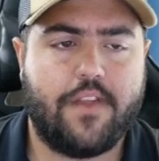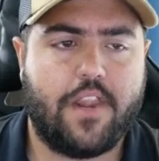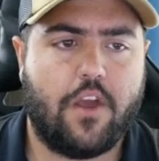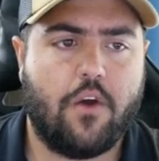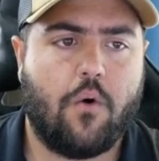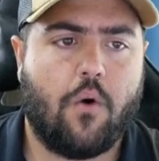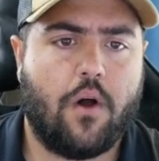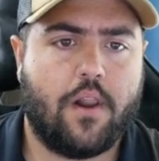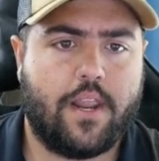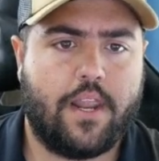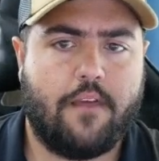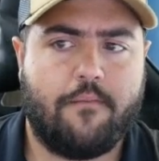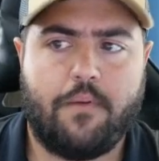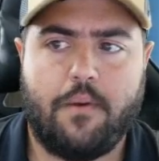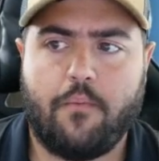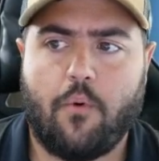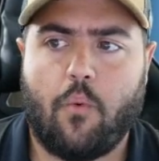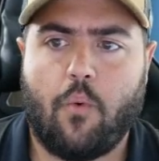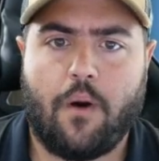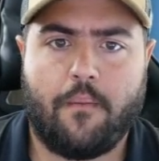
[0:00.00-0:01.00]
a video on it if
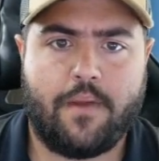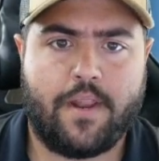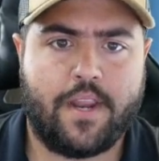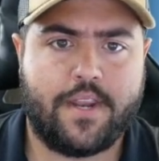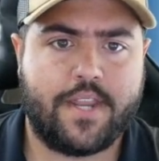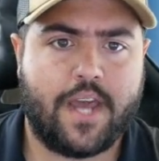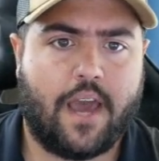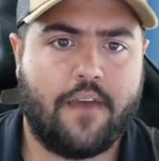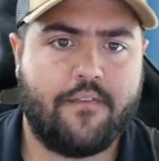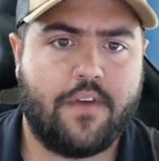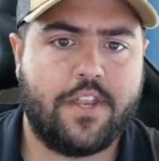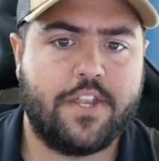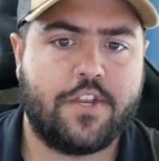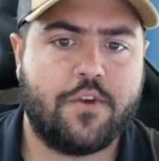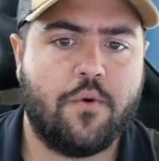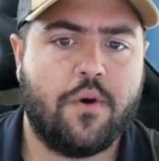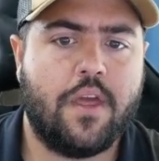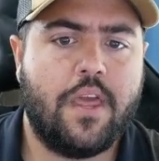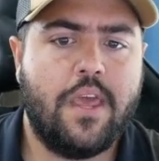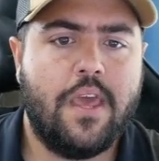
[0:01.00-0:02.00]
people want me to dive
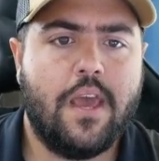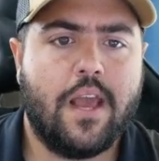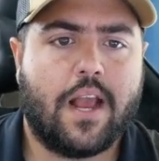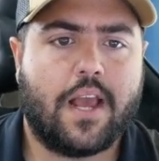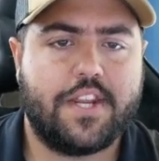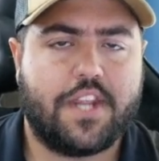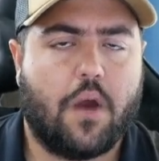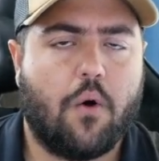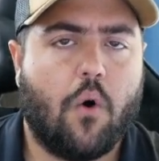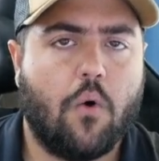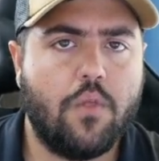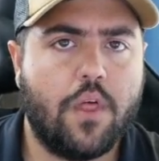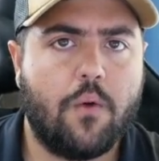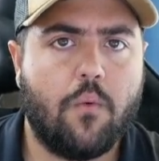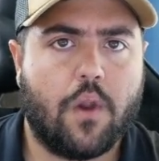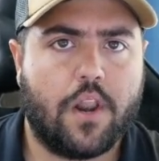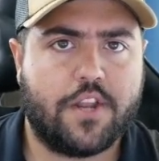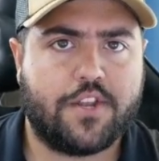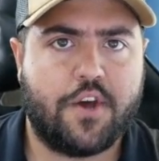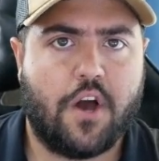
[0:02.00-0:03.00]
into it, because I only
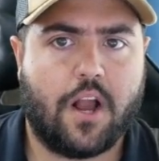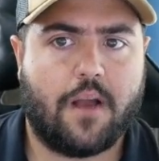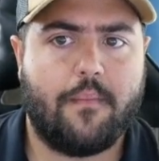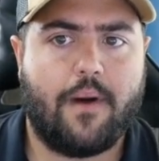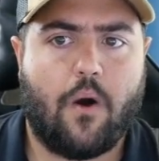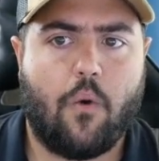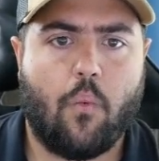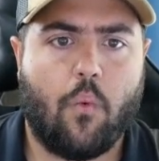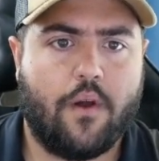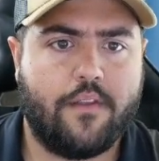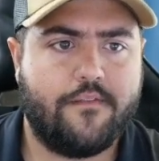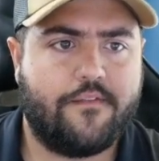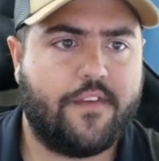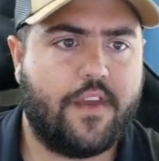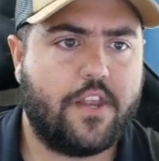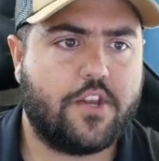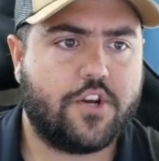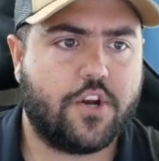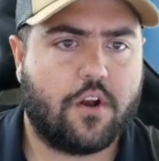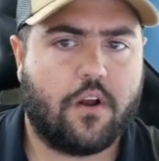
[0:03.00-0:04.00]
want to talk about one
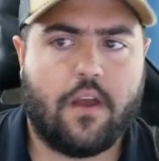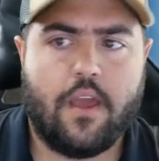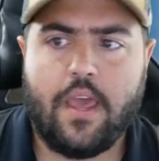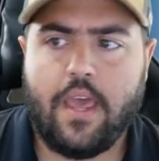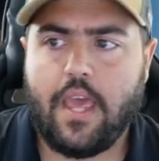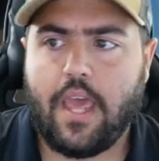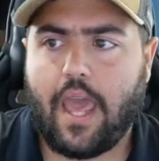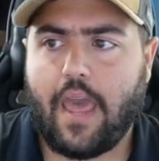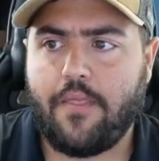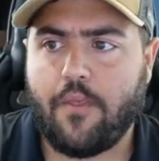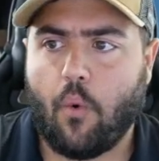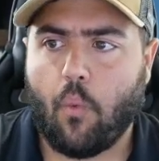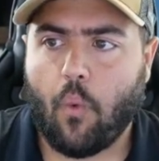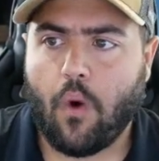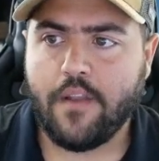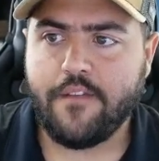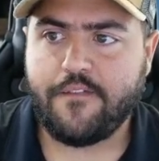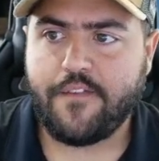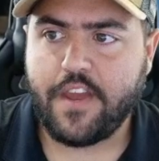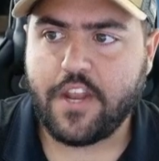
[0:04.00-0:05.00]
feature. And the
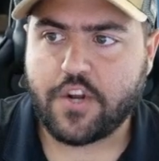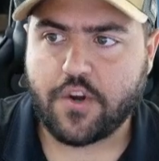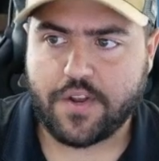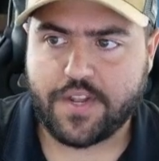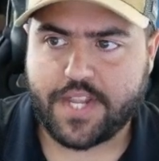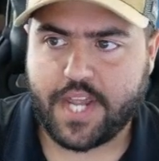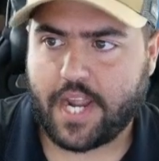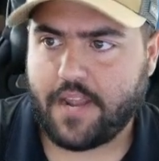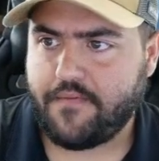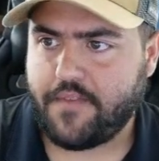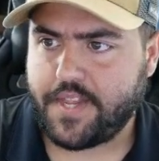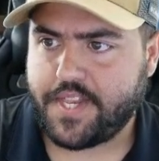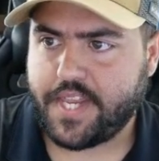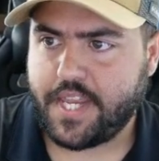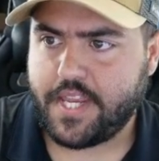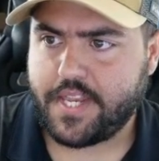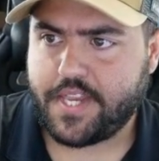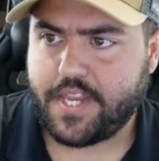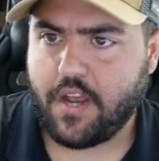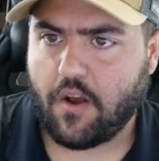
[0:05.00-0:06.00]
one feature inside of the
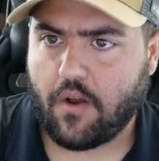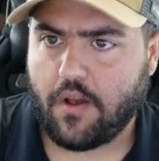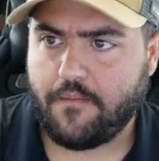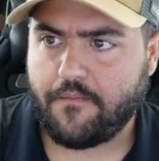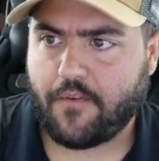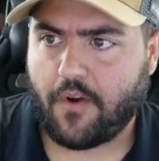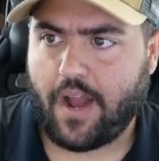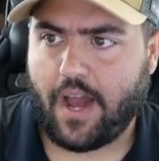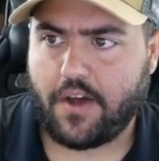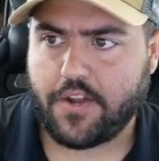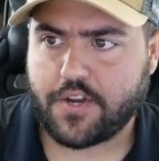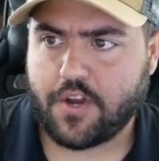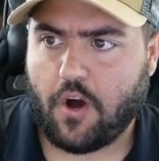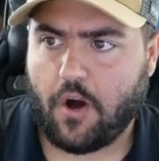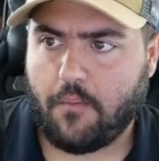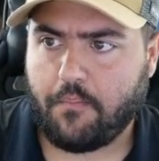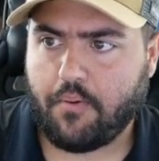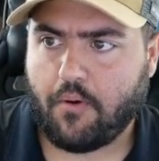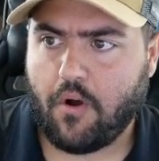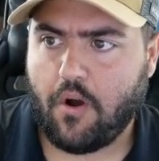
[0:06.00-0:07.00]
CRM for House
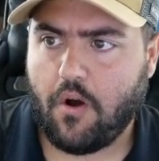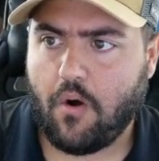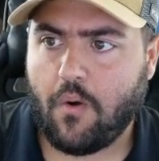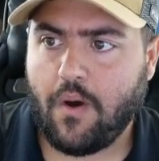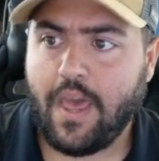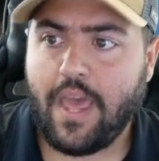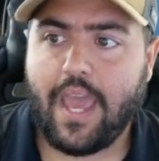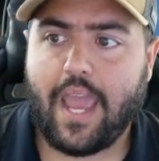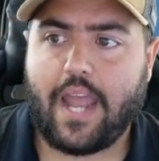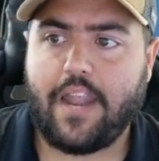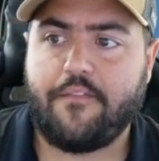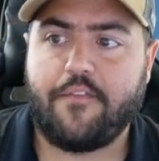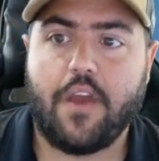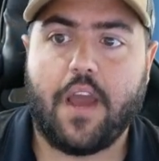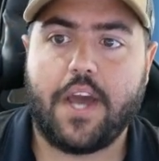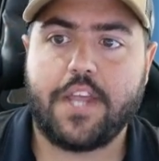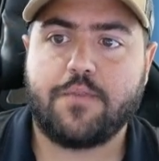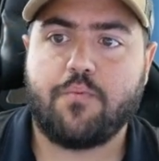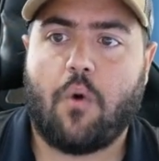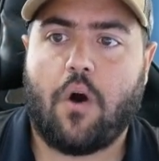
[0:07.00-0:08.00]
Call Pro, and if
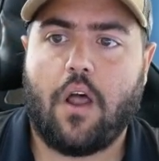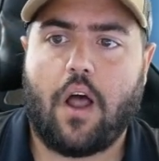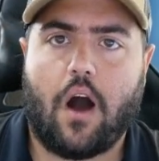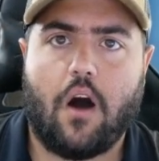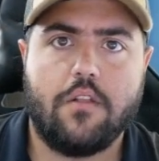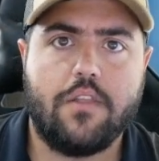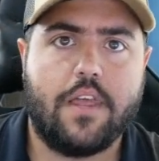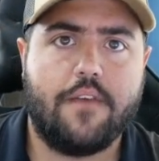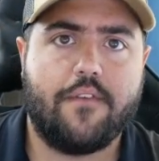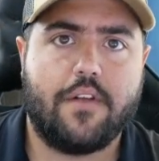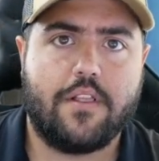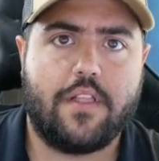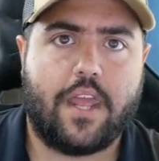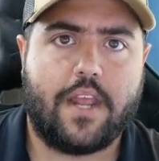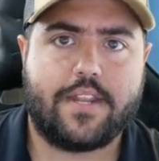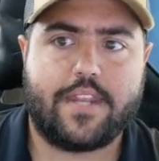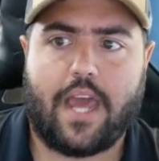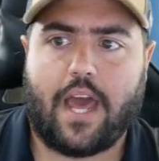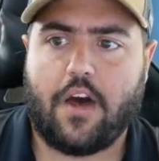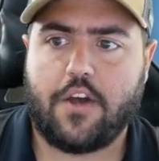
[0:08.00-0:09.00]
you guys want, I'll leave a
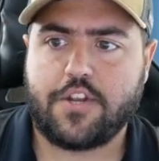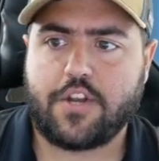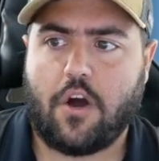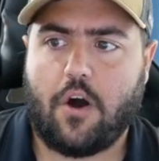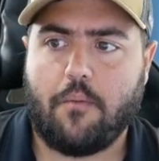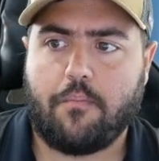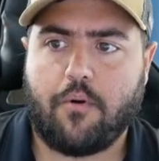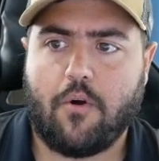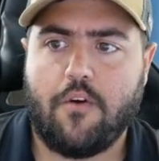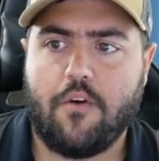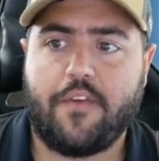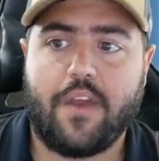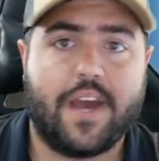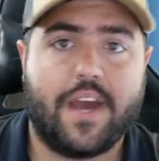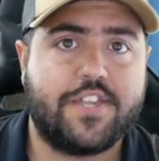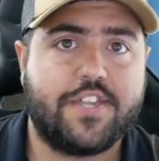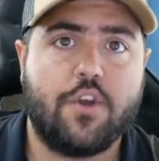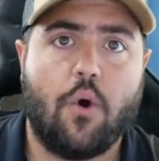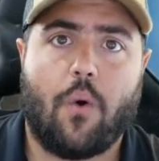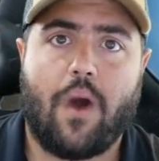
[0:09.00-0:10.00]
link to House Call Pro. If you
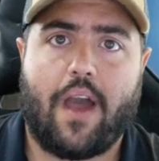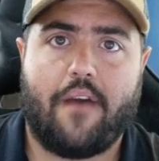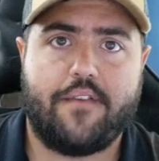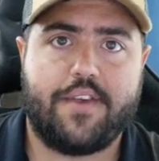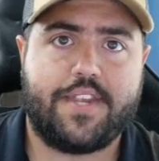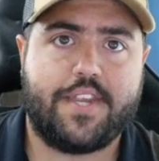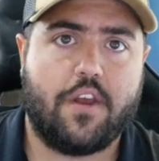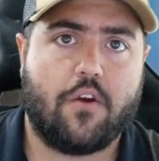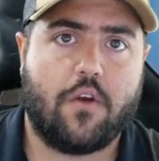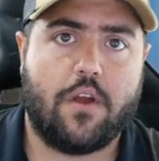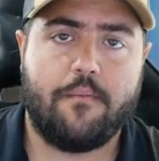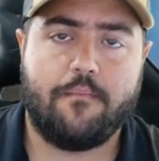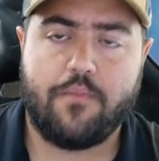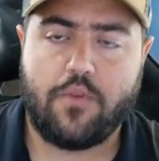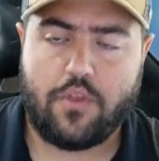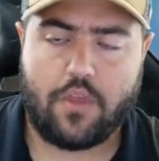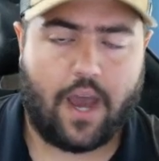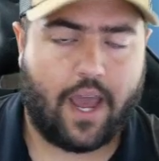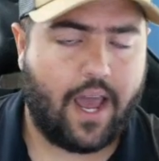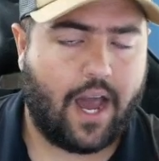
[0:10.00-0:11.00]
guys don't have a
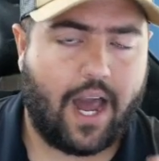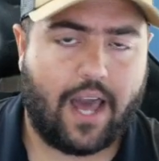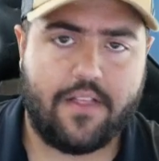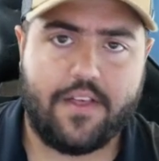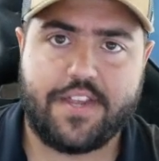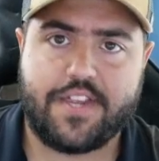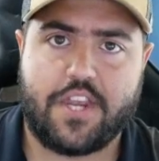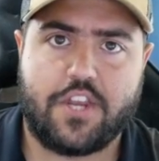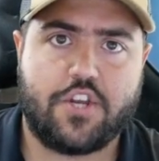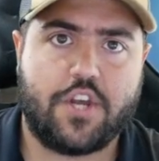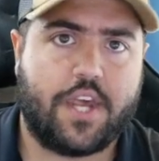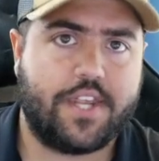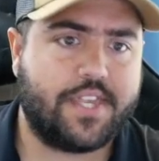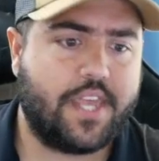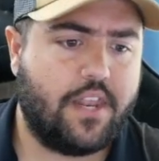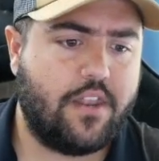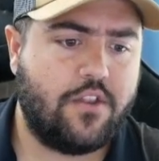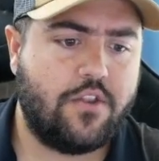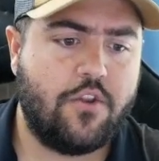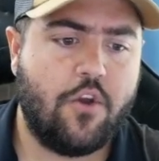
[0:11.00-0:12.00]
CRM, I highly
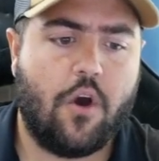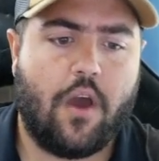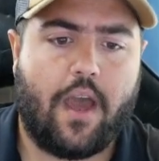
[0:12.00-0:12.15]
suggest at